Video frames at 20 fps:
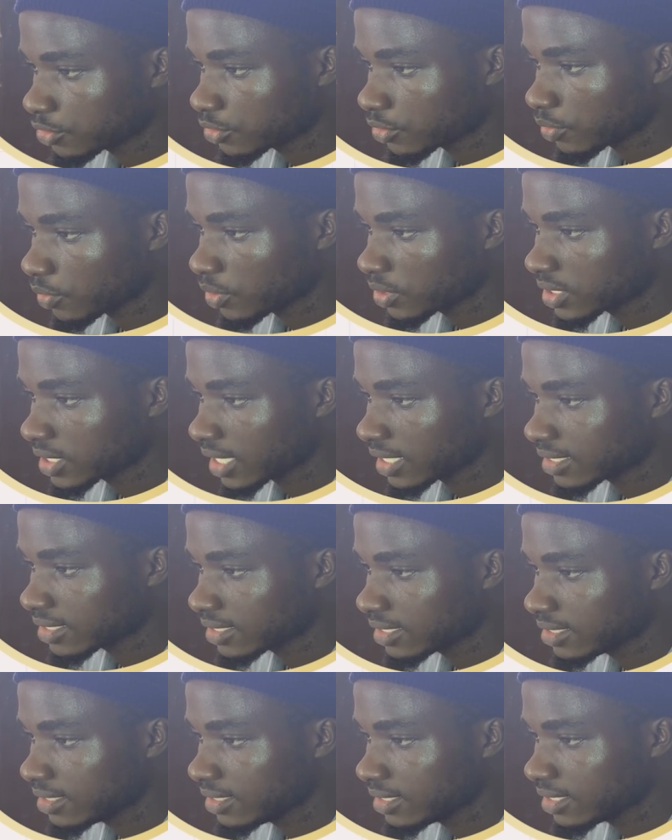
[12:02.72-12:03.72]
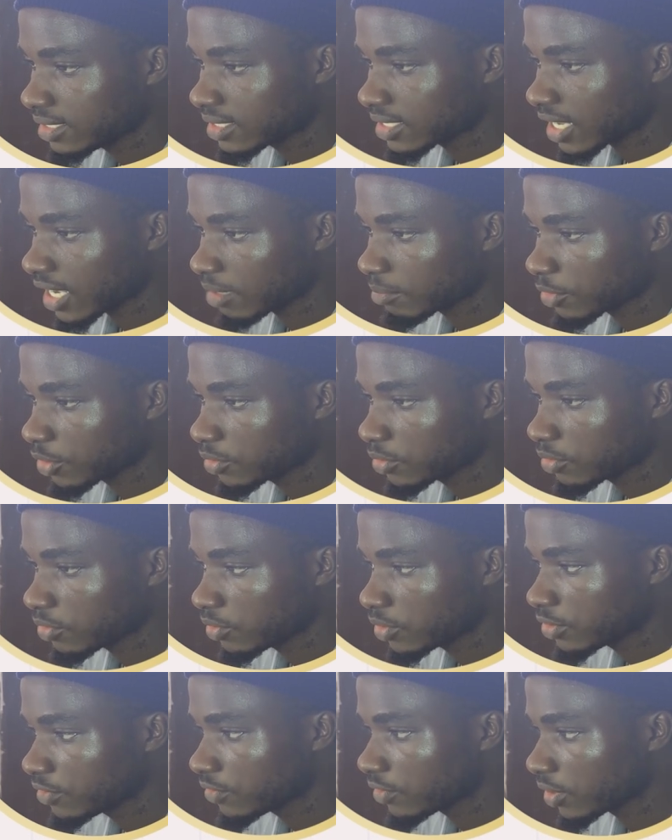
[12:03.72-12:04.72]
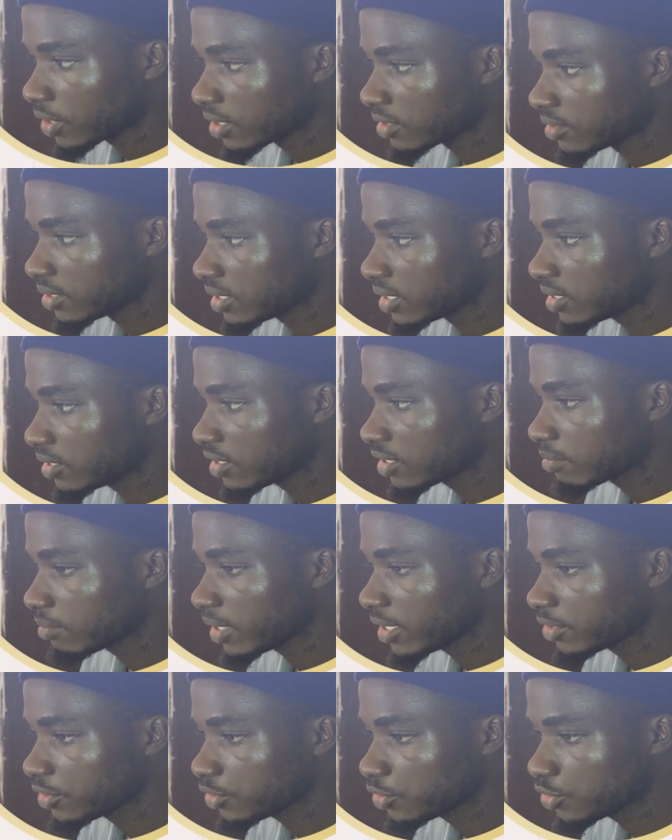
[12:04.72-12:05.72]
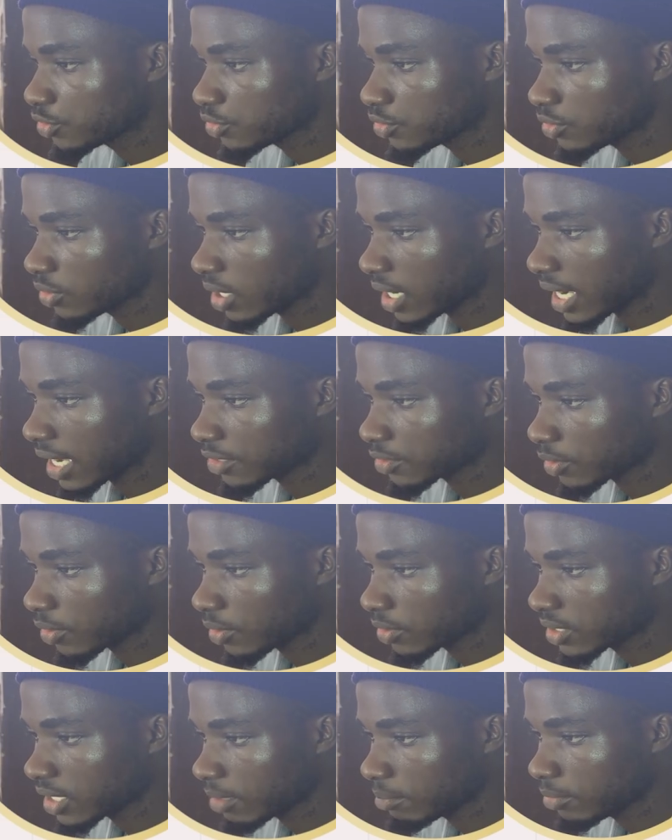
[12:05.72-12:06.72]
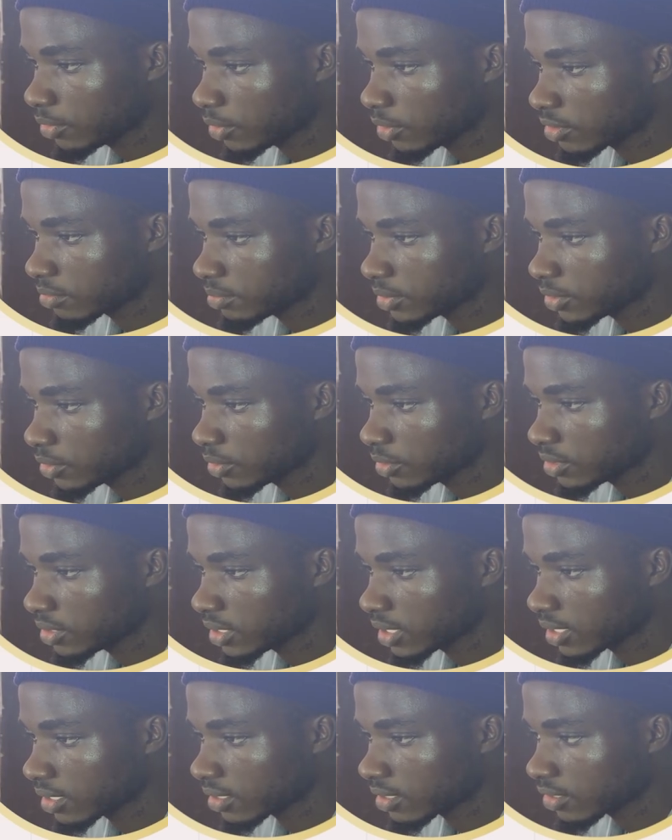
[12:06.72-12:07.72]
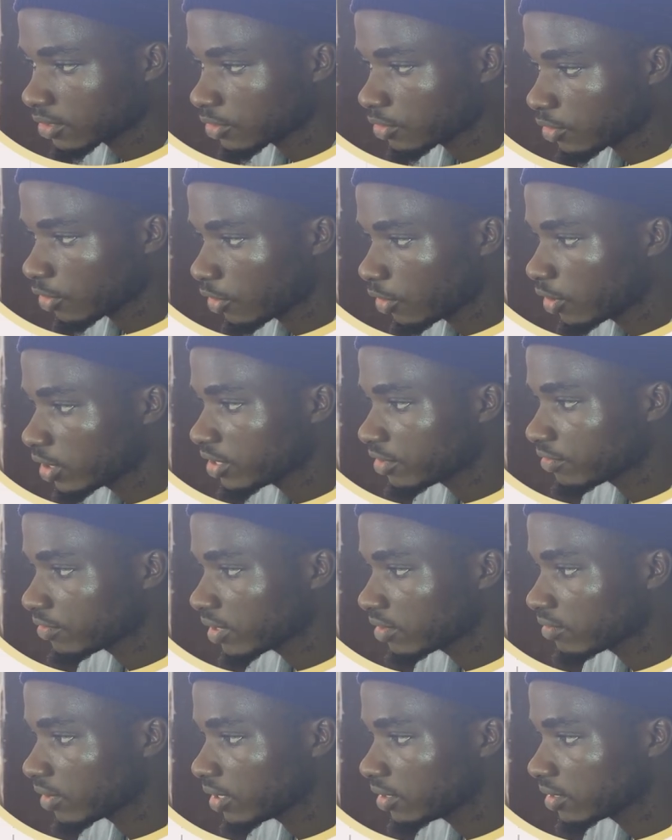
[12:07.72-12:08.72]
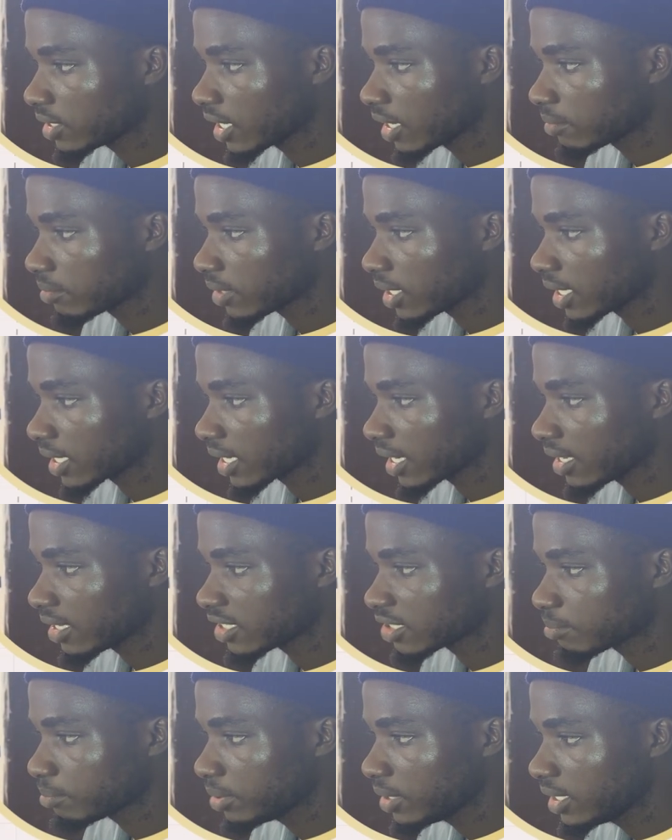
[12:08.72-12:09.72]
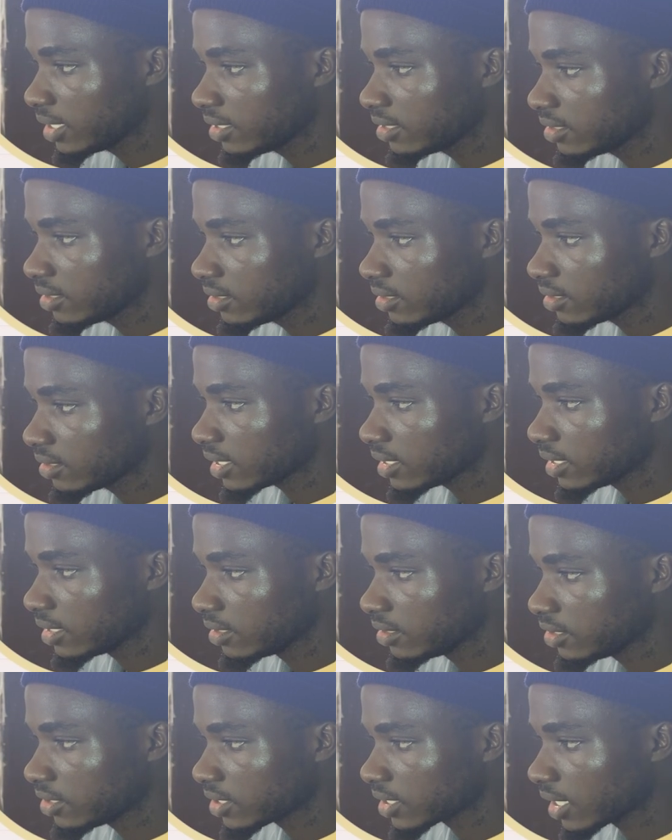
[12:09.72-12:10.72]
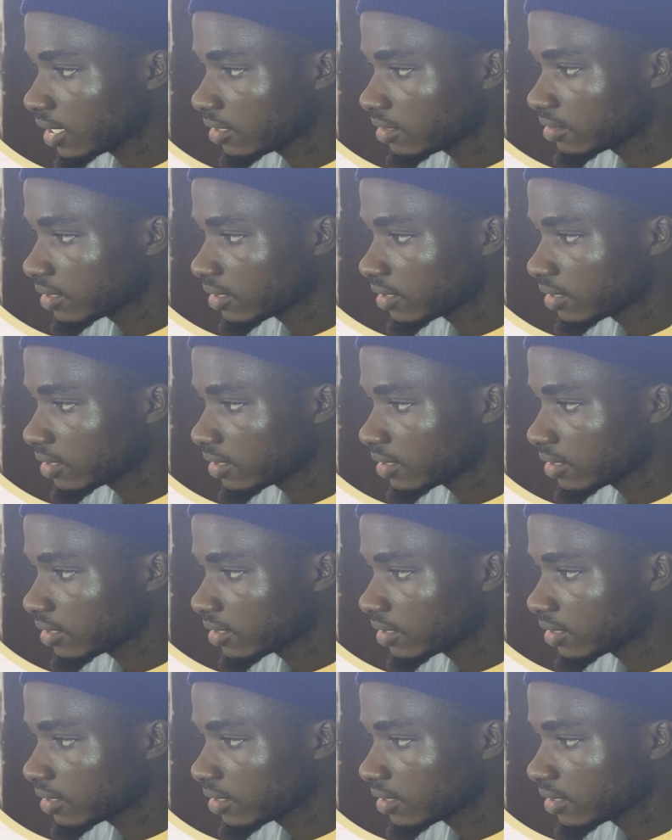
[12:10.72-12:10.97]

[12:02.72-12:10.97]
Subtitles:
So once I see this, I'm going to wait for a retracement to an order block below here, or a fair value gap like I explained initially,